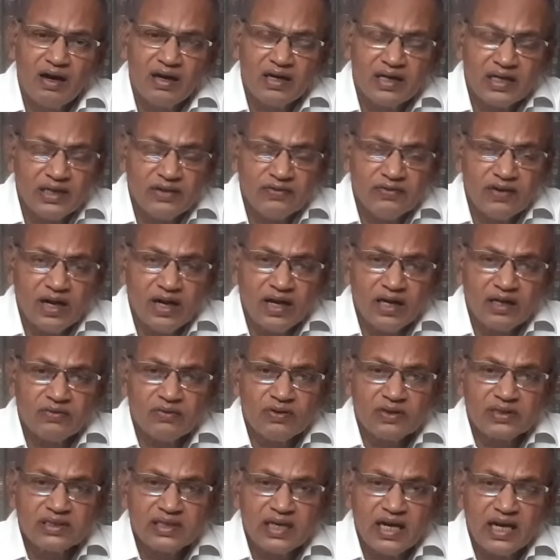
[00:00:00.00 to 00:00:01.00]
divine
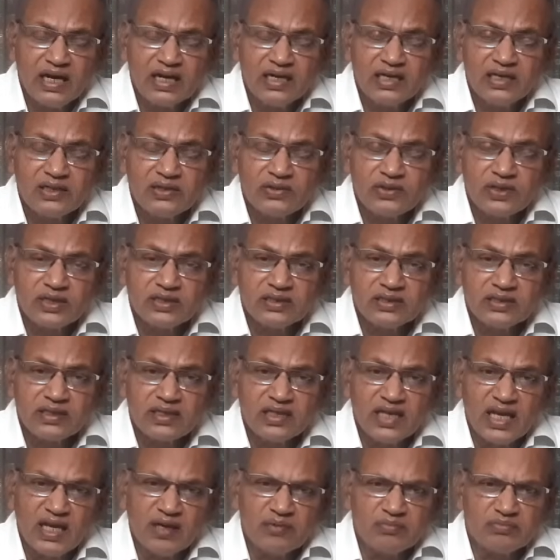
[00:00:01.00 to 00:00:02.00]
was added to his
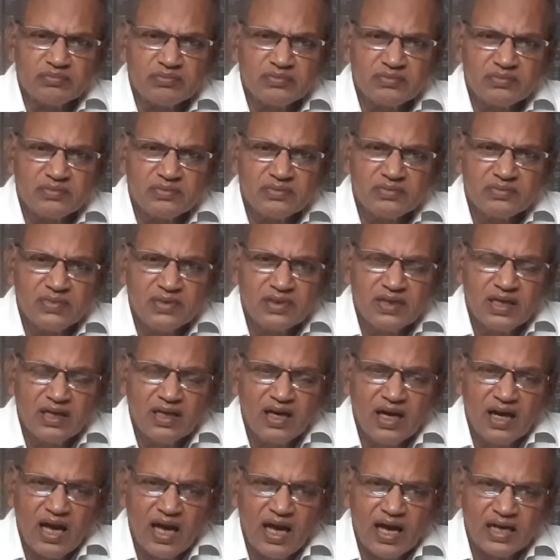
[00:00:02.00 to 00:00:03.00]
name.
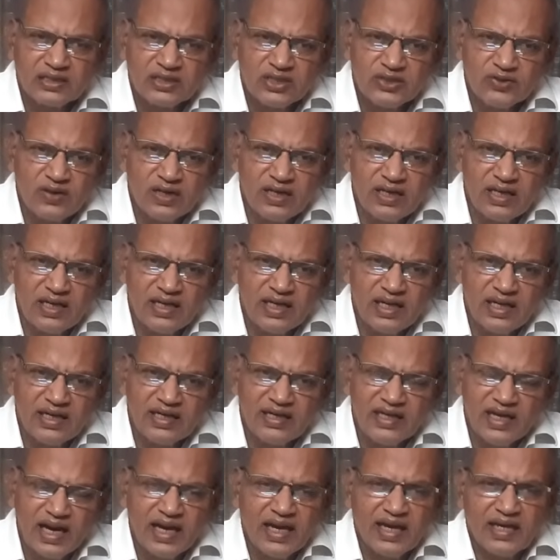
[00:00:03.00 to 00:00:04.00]
Actually, he
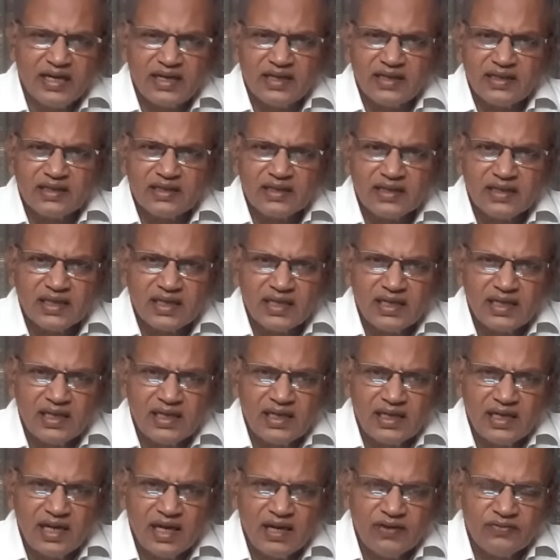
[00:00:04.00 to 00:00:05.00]
died. He
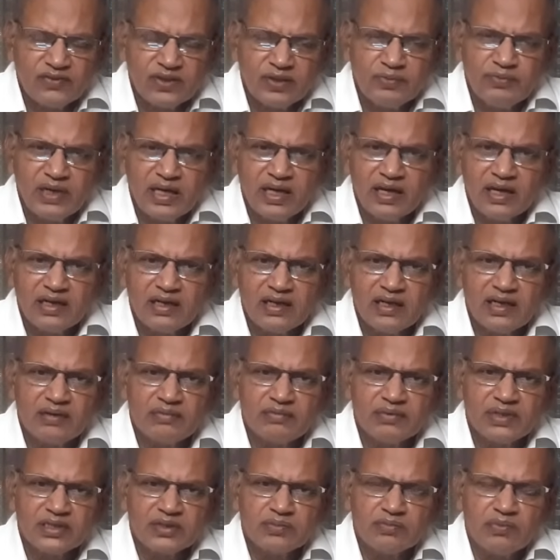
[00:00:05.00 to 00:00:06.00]
left behind him
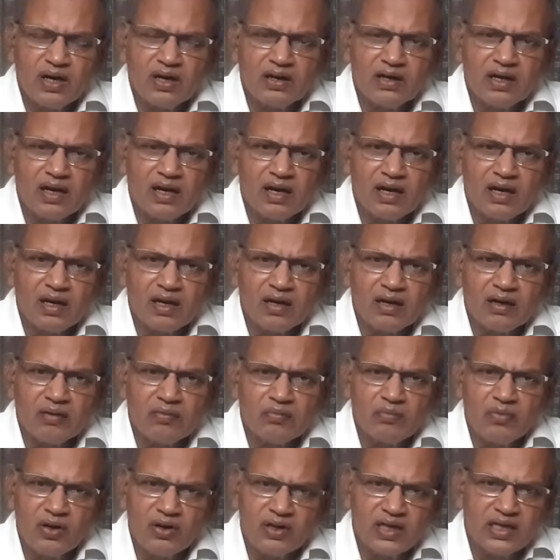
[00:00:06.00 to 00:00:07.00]
his mortal
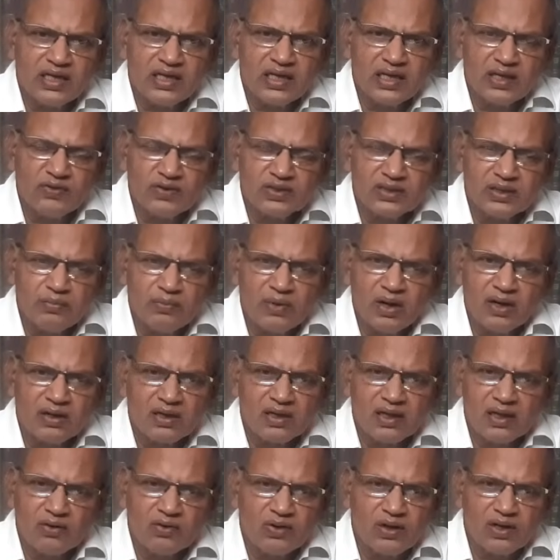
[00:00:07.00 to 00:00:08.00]
body. He was a
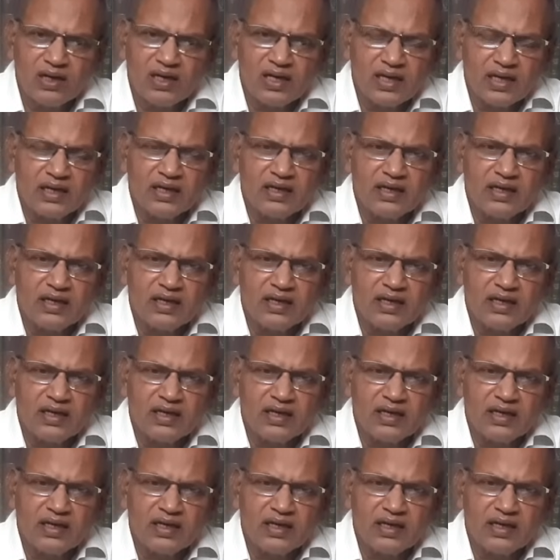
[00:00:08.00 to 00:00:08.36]
mortal only.